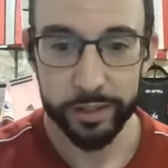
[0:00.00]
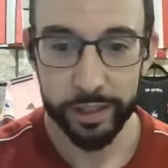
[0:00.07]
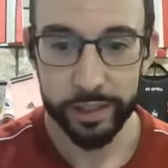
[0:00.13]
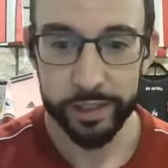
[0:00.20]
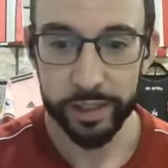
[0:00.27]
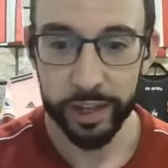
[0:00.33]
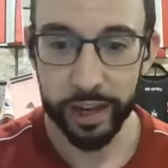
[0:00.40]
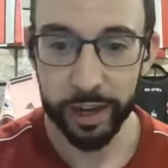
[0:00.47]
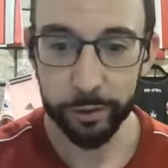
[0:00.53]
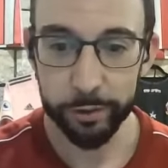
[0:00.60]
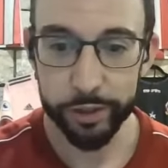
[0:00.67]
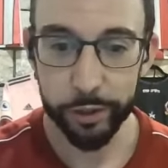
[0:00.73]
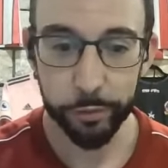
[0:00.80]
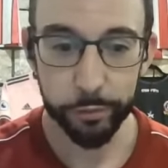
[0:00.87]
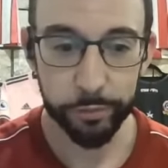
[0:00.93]
disallowed.
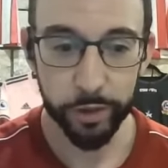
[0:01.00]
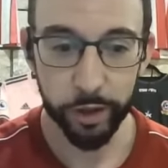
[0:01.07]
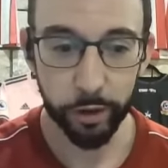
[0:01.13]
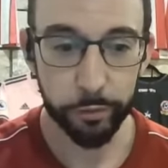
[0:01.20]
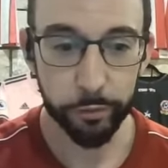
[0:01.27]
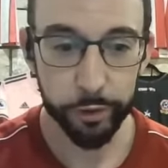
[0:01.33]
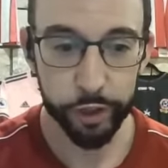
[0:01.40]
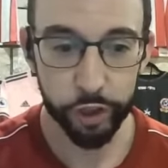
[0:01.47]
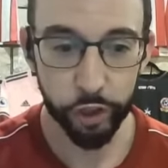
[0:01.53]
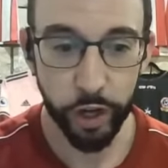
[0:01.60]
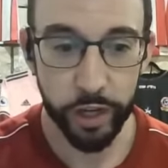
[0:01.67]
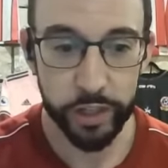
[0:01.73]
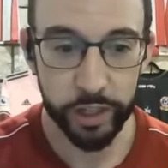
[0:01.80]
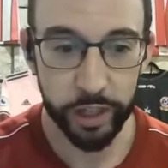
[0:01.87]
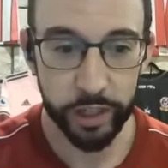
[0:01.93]
Still, you know,
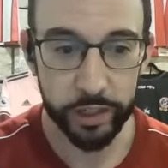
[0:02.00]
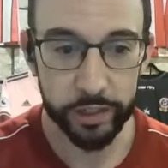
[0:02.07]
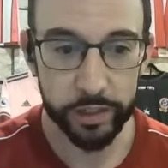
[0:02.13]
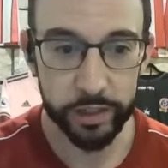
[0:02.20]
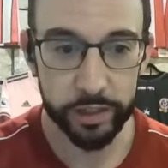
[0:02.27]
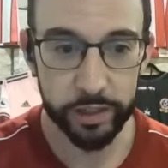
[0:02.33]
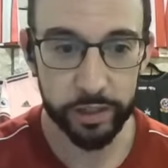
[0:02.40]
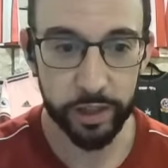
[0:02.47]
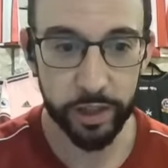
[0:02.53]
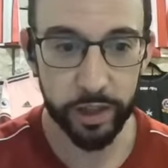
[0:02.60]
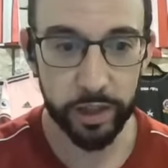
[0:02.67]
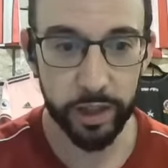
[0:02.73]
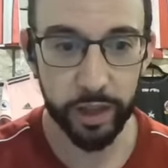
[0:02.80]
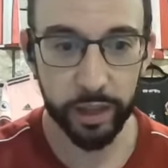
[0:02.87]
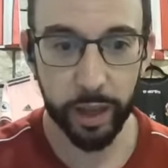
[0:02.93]
frustrating because
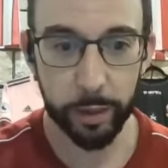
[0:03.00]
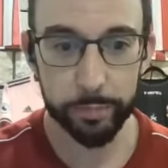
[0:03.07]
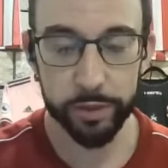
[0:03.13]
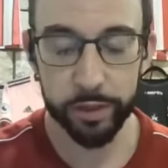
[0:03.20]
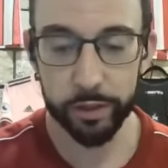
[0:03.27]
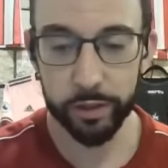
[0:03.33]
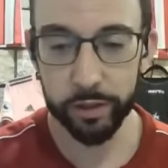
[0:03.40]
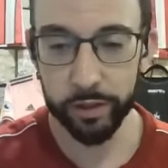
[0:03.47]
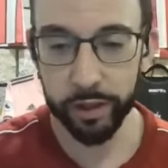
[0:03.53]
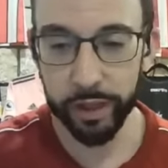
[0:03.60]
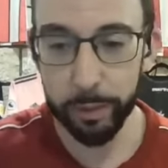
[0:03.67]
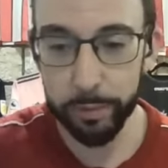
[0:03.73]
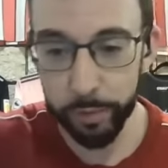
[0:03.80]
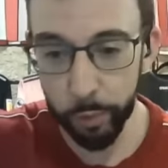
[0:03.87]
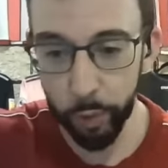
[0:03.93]
it kept
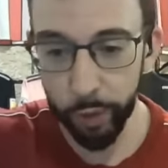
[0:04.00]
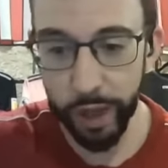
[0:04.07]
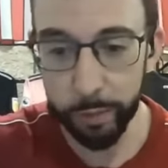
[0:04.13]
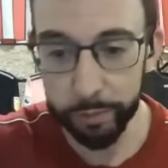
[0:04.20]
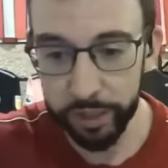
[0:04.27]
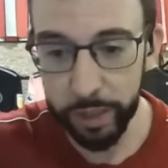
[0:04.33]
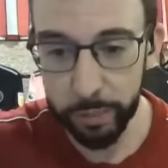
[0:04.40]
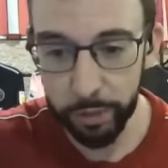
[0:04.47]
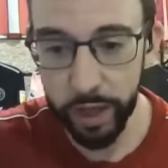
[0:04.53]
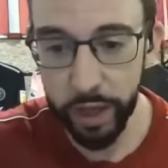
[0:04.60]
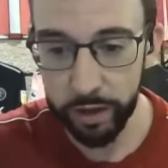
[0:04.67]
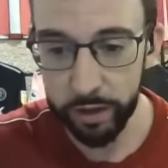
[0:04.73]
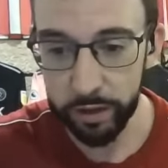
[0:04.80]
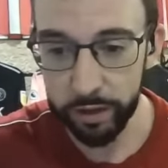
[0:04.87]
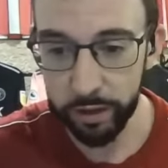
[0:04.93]
the ball. It helped to keep it
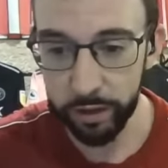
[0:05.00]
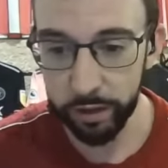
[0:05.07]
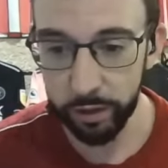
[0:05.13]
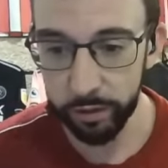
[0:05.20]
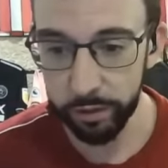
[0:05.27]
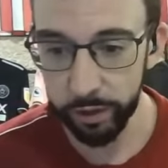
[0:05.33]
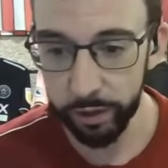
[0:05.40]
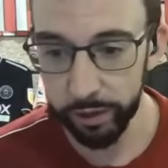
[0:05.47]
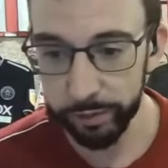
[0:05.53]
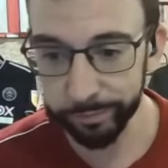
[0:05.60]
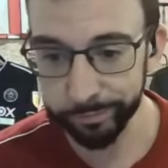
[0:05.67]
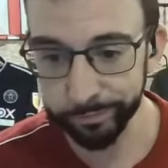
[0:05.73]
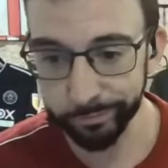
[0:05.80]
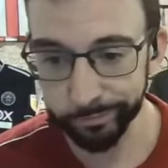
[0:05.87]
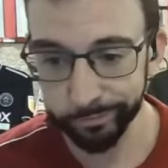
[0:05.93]
in, you
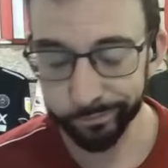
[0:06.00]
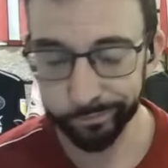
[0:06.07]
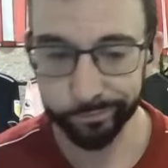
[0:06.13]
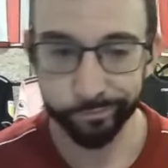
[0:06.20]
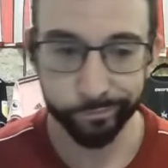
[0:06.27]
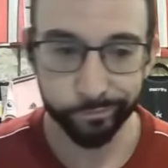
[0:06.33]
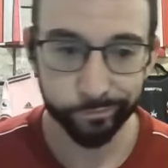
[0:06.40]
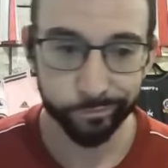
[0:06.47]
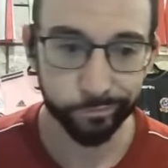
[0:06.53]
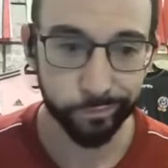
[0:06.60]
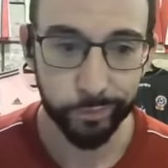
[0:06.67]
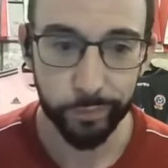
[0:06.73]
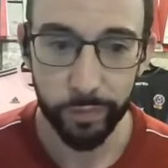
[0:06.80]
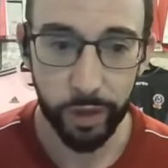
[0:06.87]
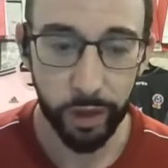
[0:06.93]
know.
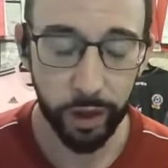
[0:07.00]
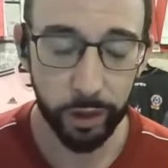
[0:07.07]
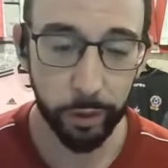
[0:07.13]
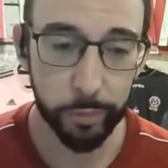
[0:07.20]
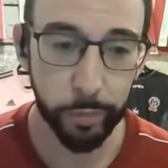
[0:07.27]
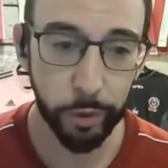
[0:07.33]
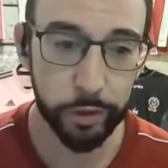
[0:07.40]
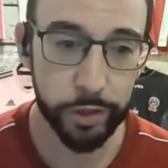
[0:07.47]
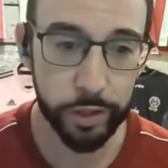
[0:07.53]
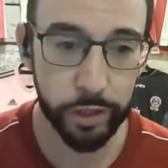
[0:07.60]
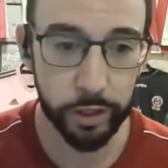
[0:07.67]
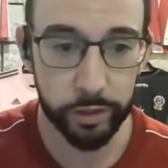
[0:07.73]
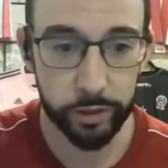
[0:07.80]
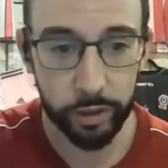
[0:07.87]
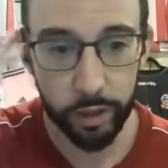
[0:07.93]
Anyway,
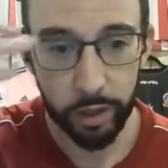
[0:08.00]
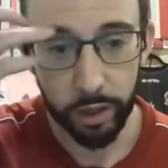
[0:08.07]
Bosnian